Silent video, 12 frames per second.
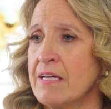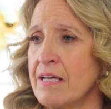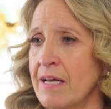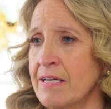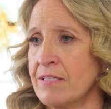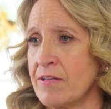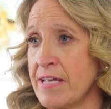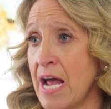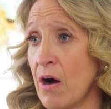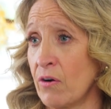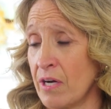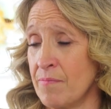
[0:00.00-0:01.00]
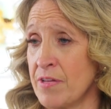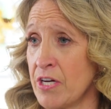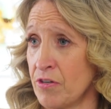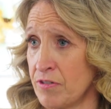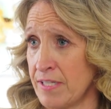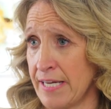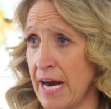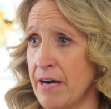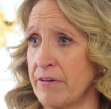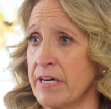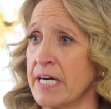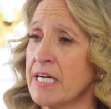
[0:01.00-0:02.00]
and to the outcome that you're
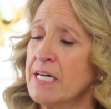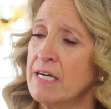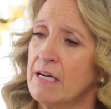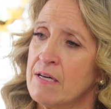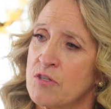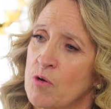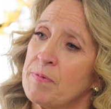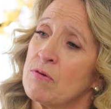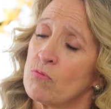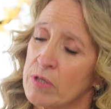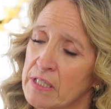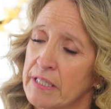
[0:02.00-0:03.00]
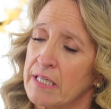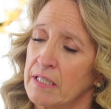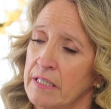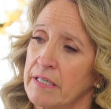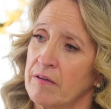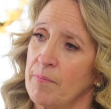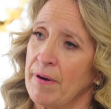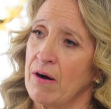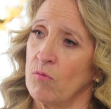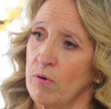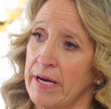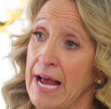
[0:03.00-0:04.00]
desiring. So be really clear
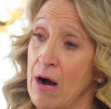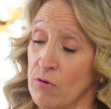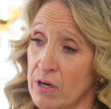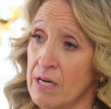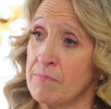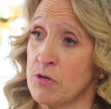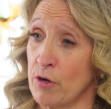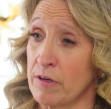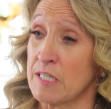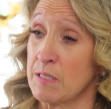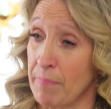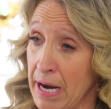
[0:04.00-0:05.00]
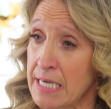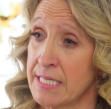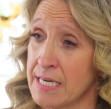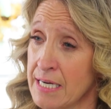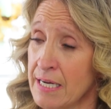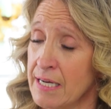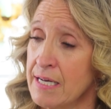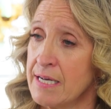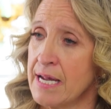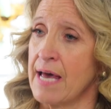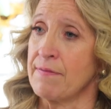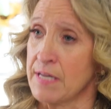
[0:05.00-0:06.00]
about what outcome you're expecting
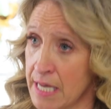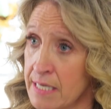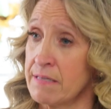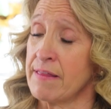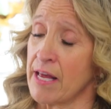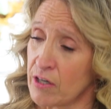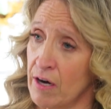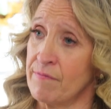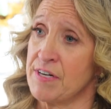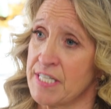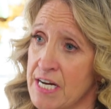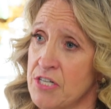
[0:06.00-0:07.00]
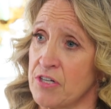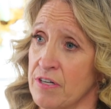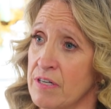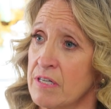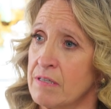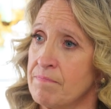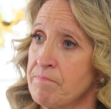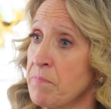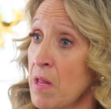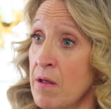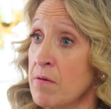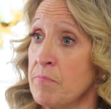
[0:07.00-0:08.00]
at the end of that conversation.
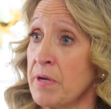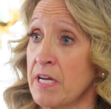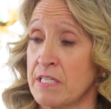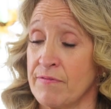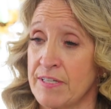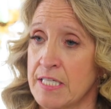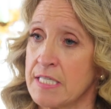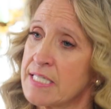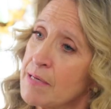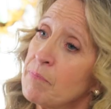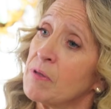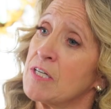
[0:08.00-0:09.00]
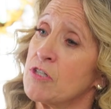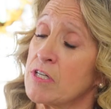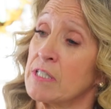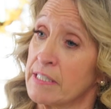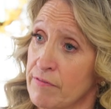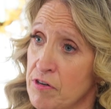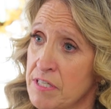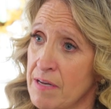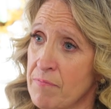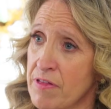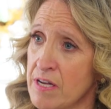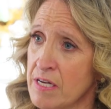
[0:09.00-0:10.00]
Because if it's simply to deliver
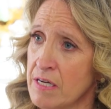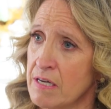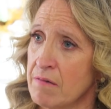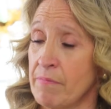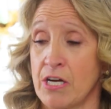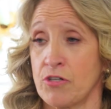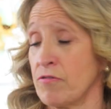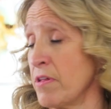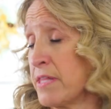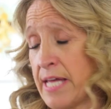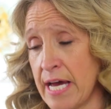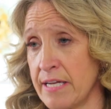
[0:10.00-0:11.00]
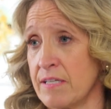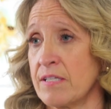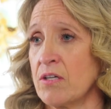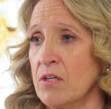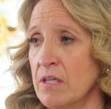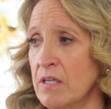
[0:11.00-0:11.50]
something, make sure that that is